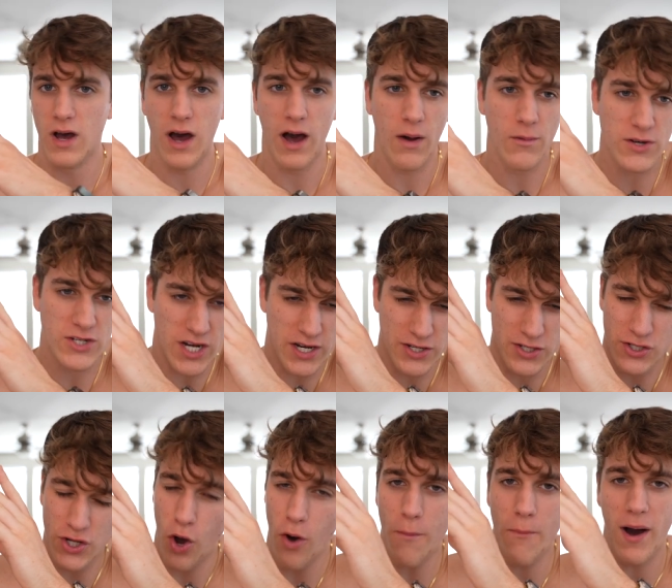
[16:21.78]
which I
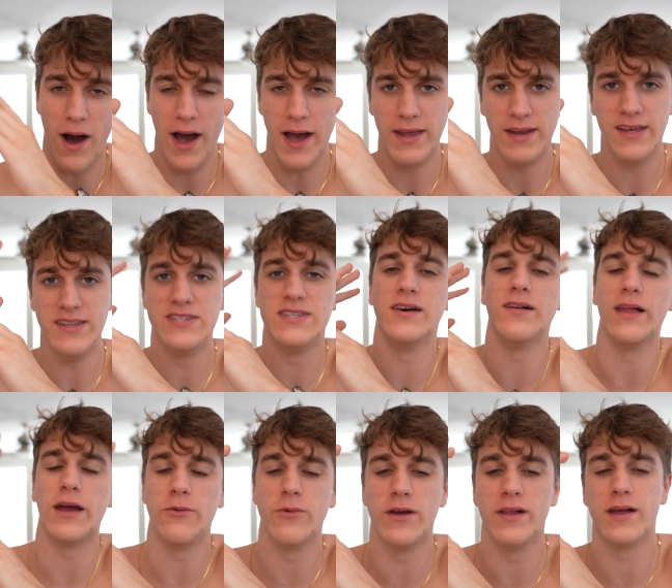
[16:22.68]
don't mind until
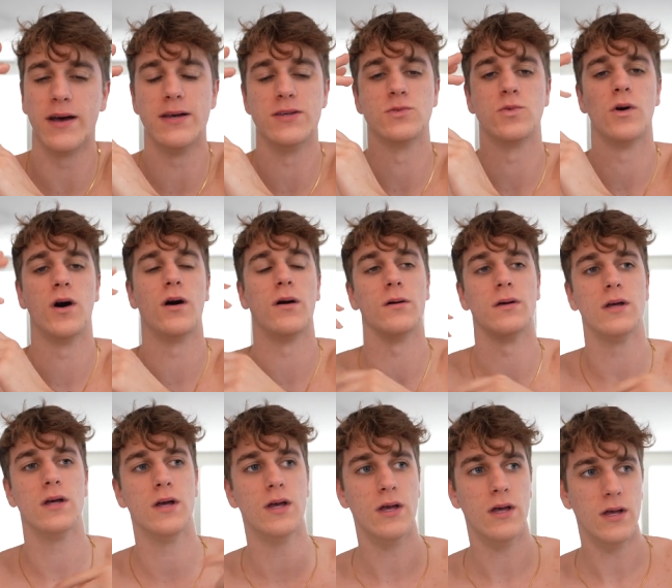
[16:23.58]
I realize, well,
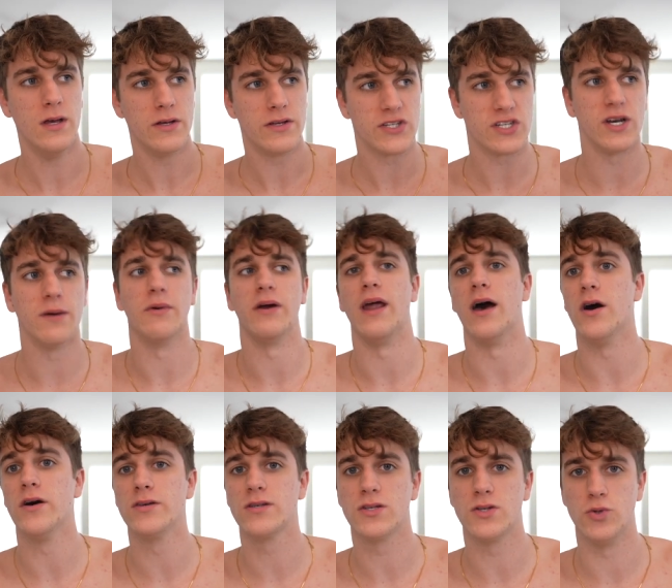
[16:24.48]
someone
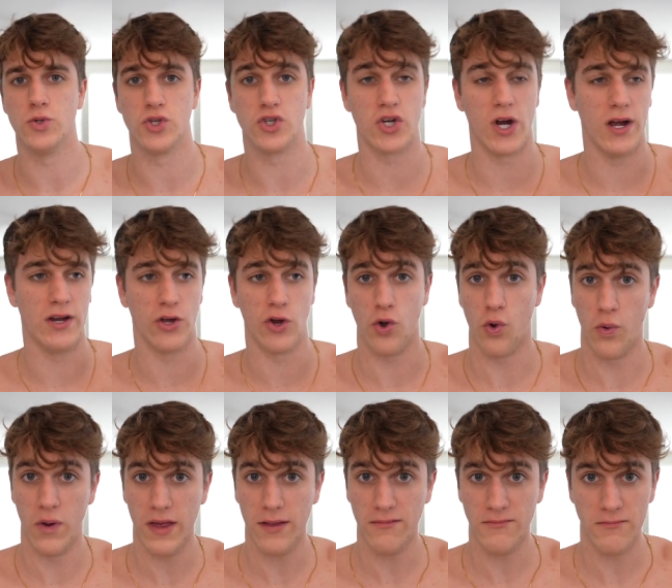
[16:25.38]
else who's trying to
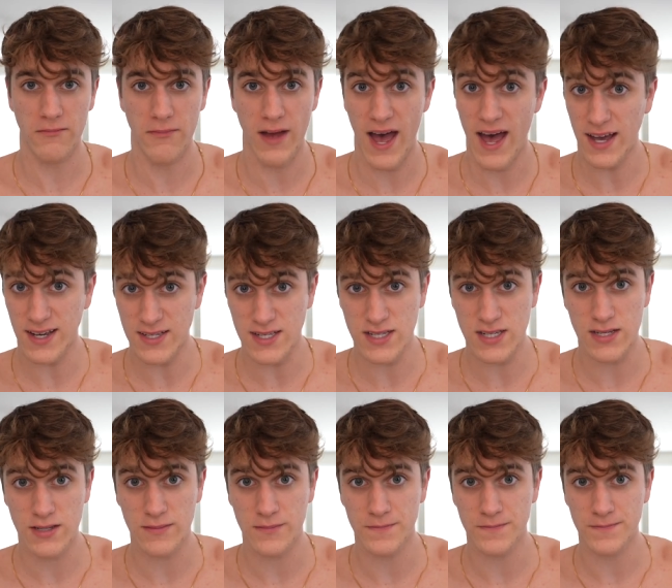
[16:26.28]
quit X